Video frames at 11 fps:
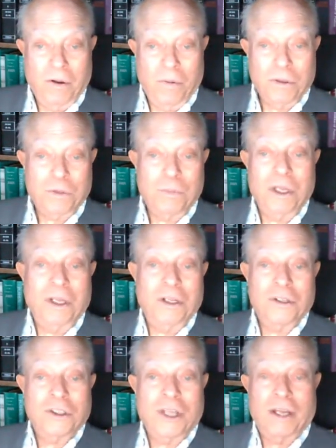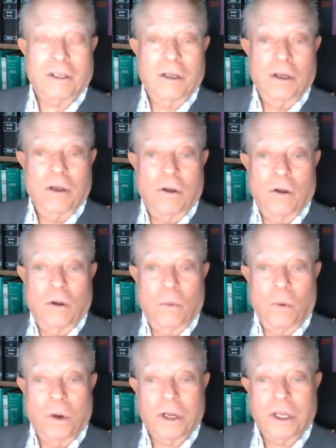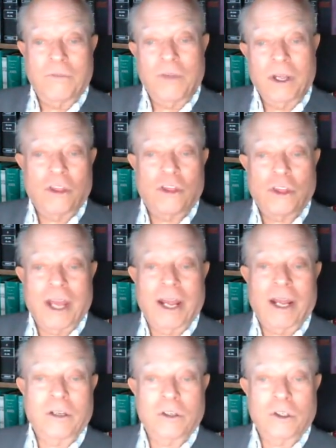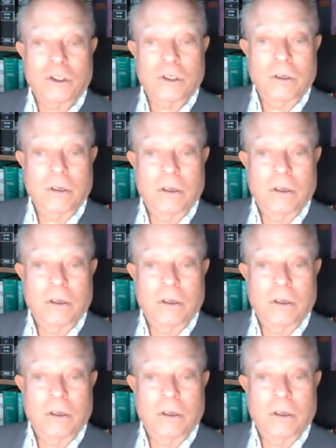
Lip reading: which means that we're giving thanks